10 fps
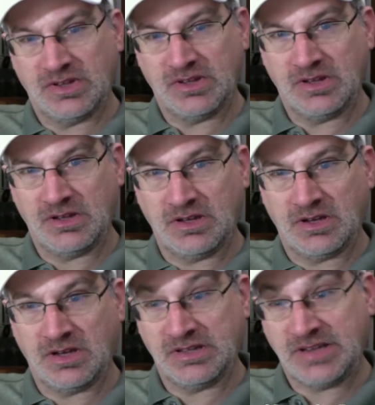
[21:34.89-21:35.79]

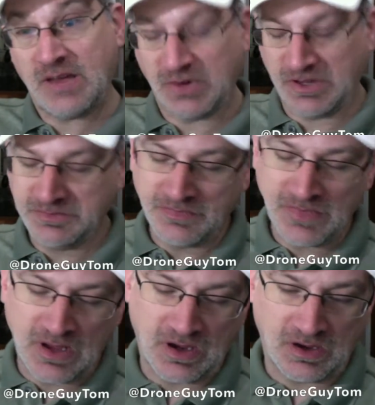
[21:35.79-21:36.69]
a, a, a tablet
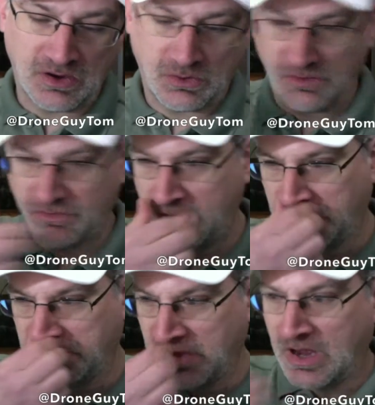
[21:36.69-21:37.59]
uh, or a
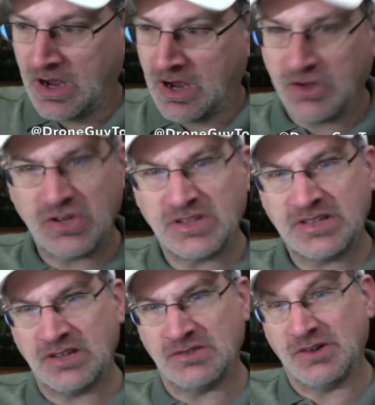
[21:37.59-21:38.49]
phone uh, you can
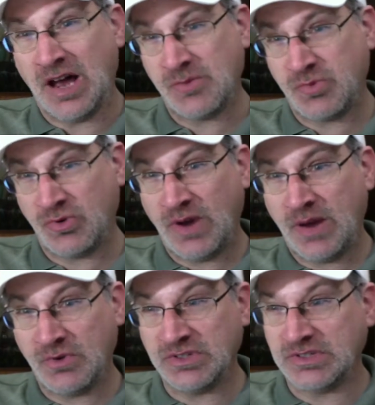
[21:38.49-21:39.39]
set a lot of
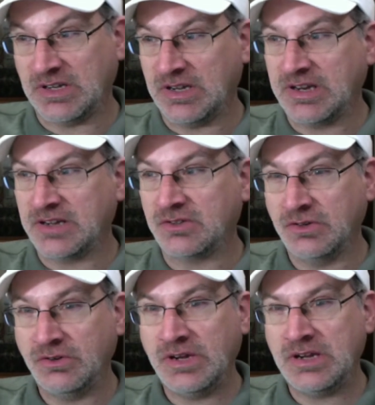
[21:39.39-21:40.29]
parameters in it
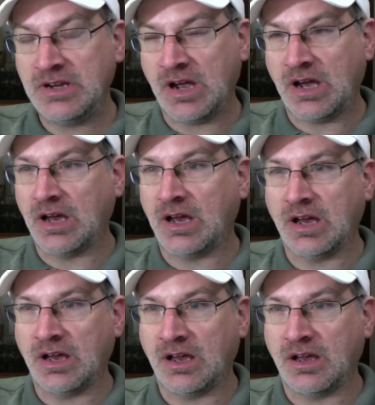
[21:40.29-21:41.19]
including
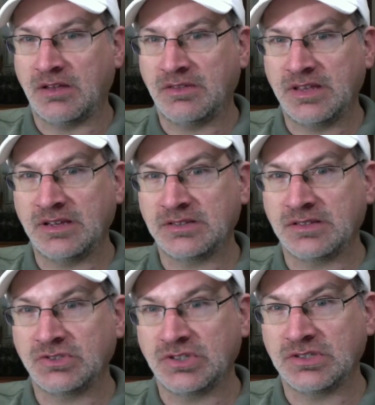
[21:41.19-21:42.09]
things
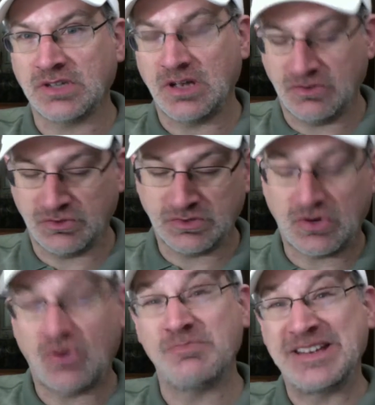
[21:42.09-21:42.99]
such as there's what's
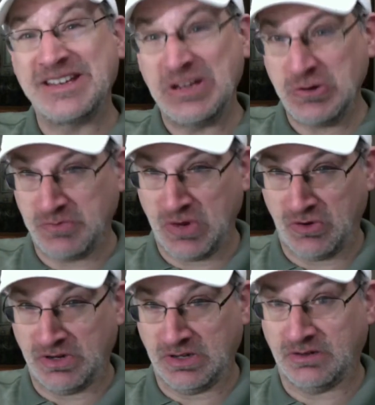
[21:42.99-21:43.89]
called beginner
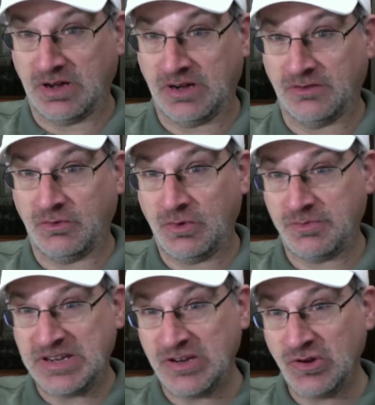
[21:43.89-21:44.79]
mode in a lot of them what
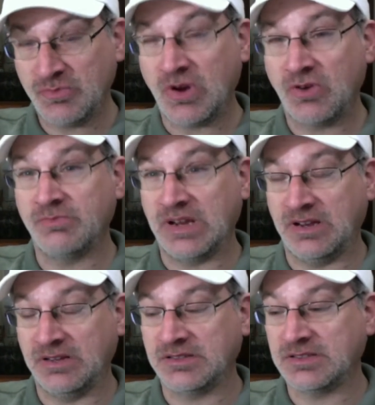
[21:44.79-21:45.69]
beginner mode
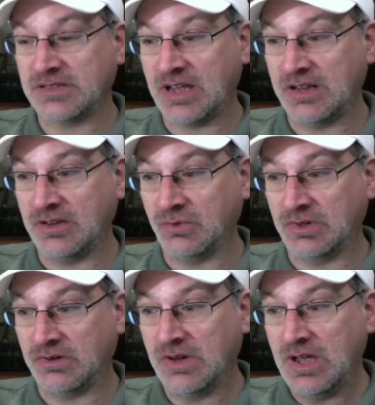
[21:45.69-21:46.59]
means is that it will